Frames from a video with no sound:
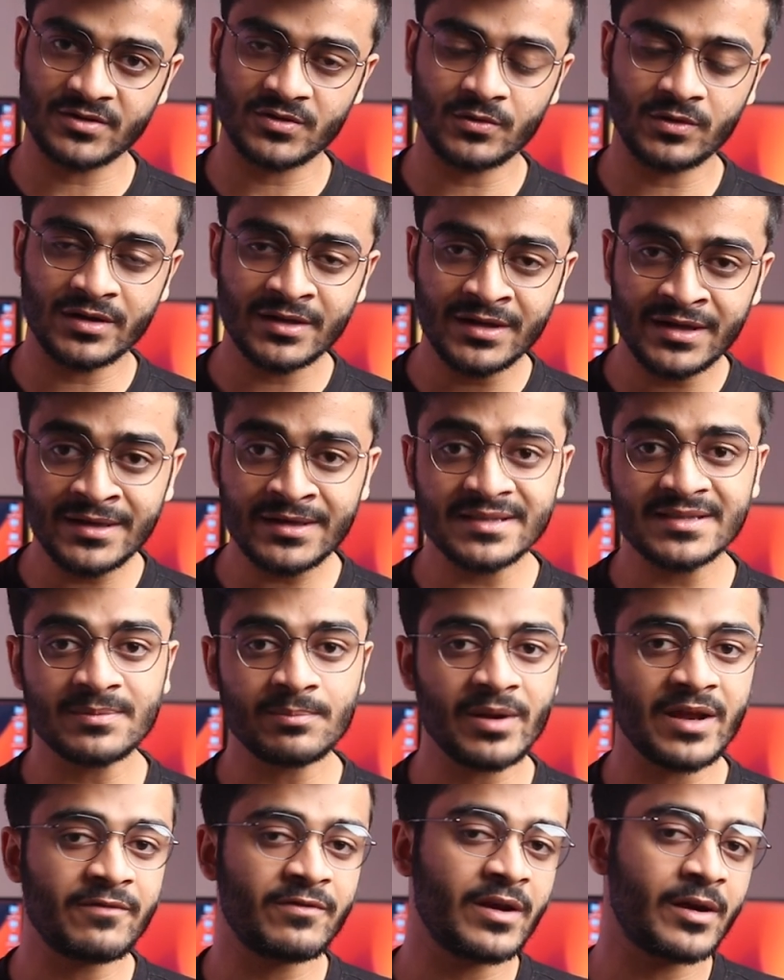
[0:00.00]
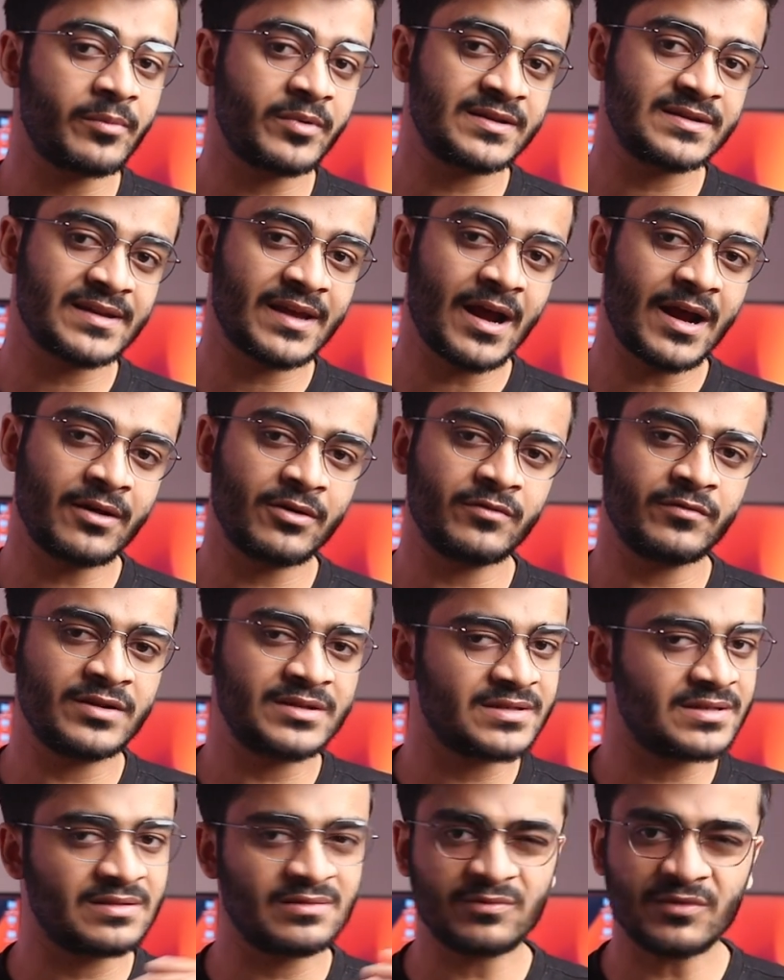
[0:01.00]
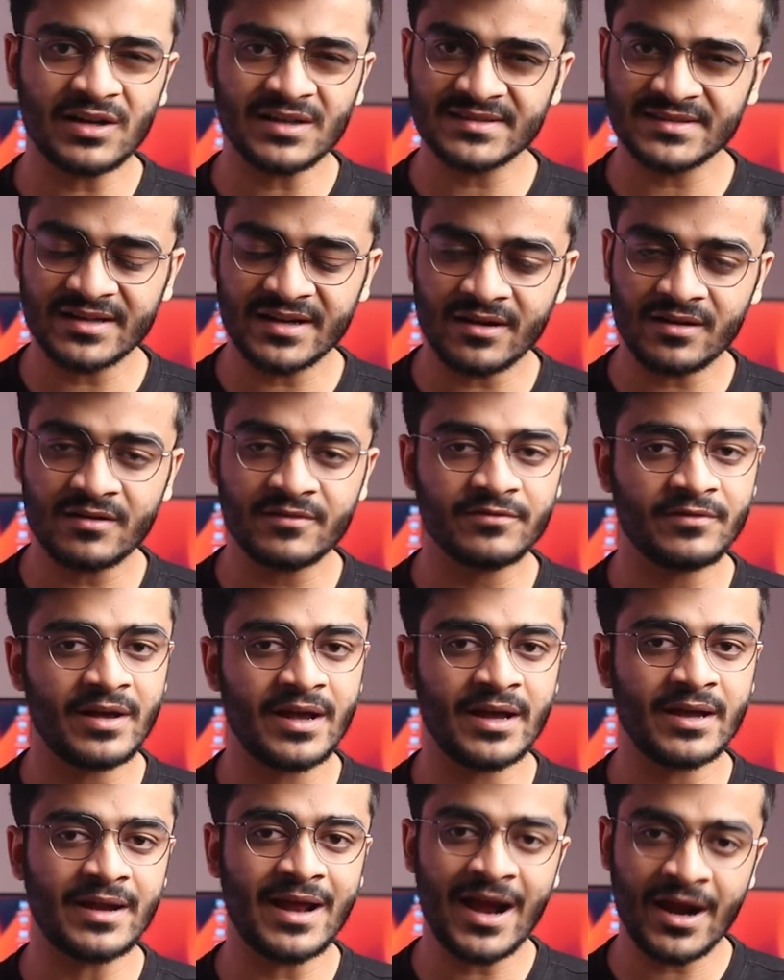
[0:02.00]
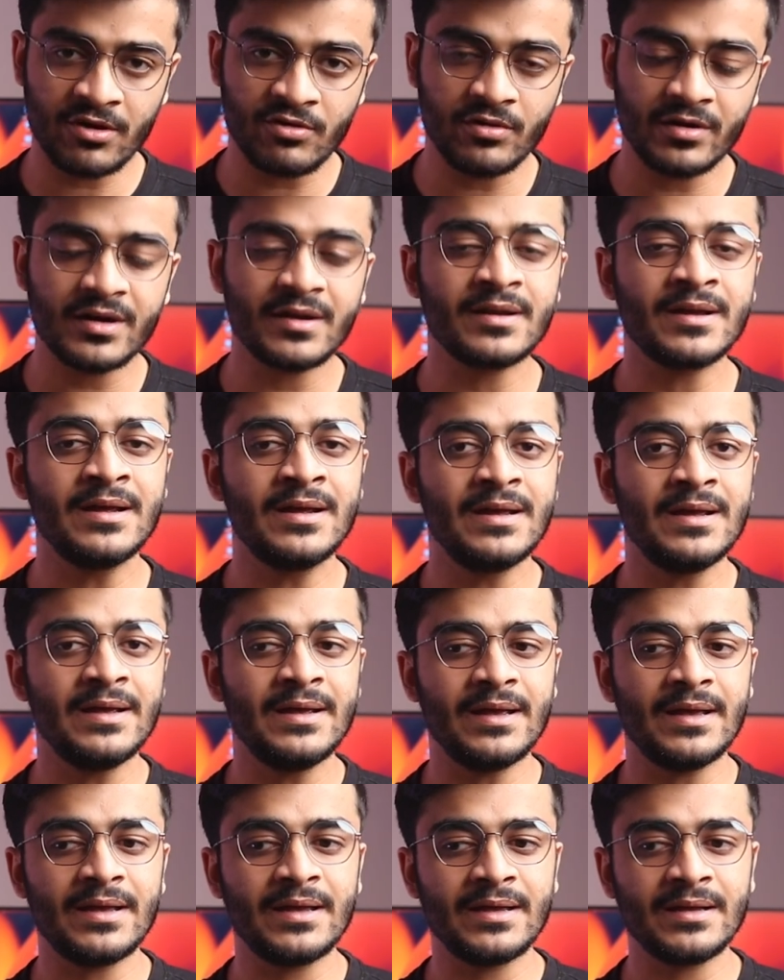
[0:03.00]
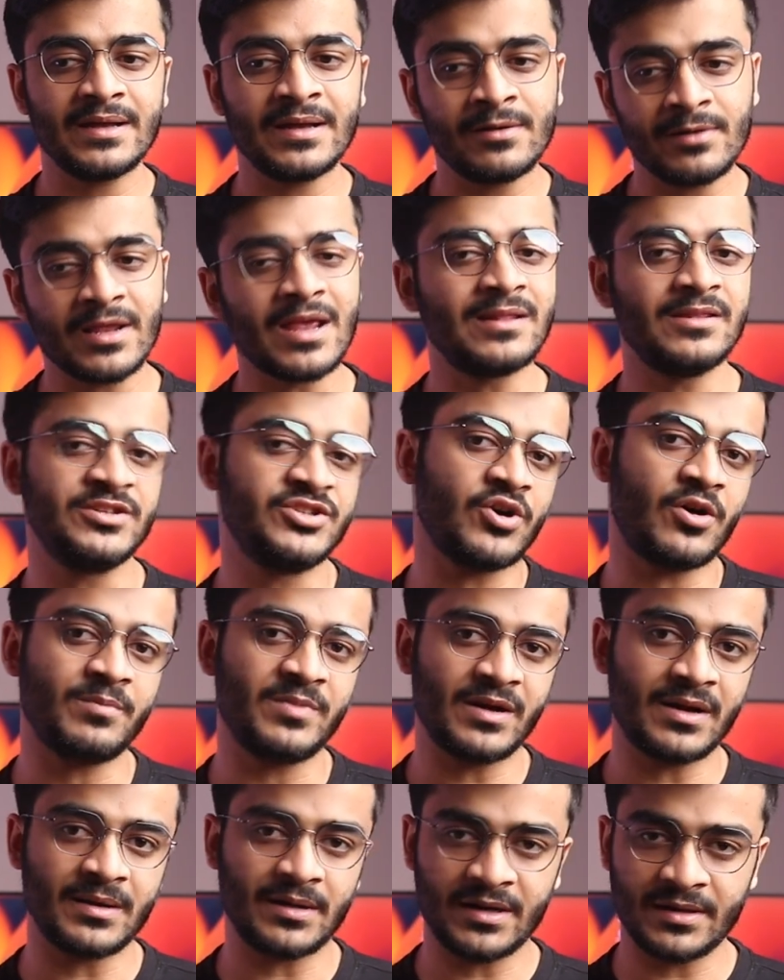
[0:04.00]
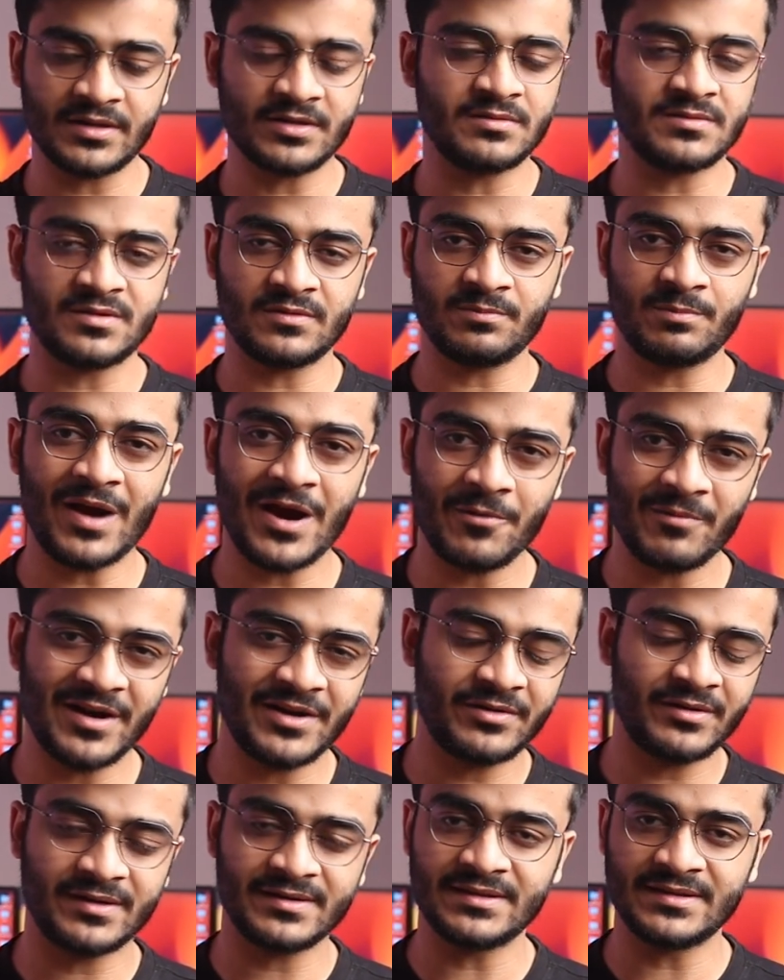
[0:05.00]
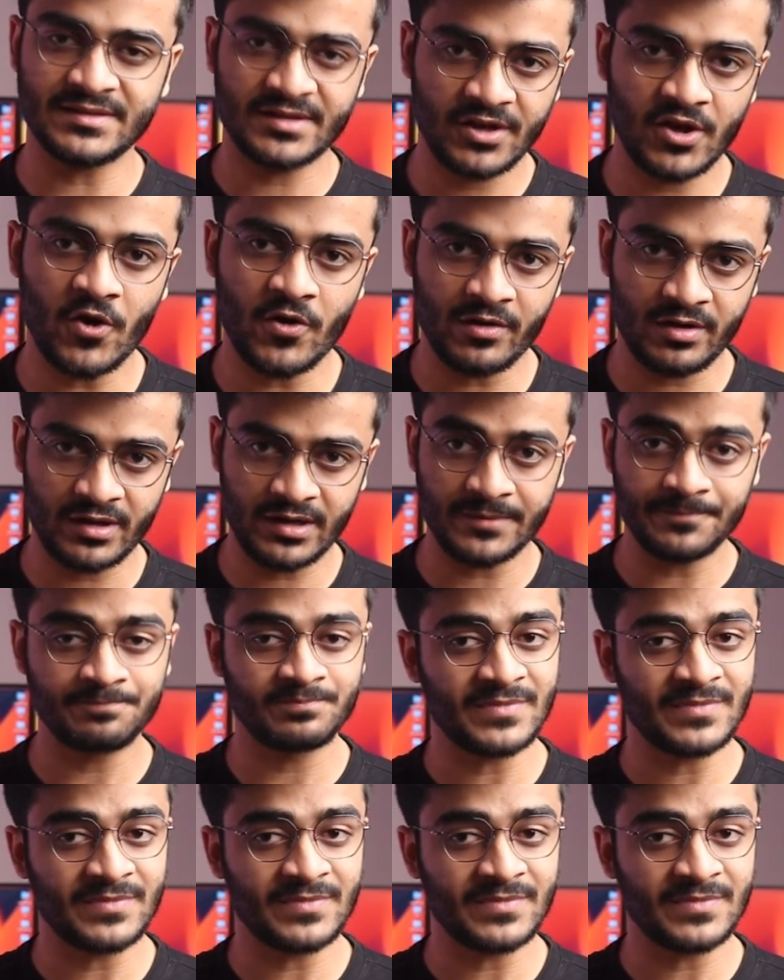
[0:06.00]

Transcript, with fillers: So in-display fingerprint scanner, which is fast enough and accurate, and it will get the job done in terms of biometrics and security.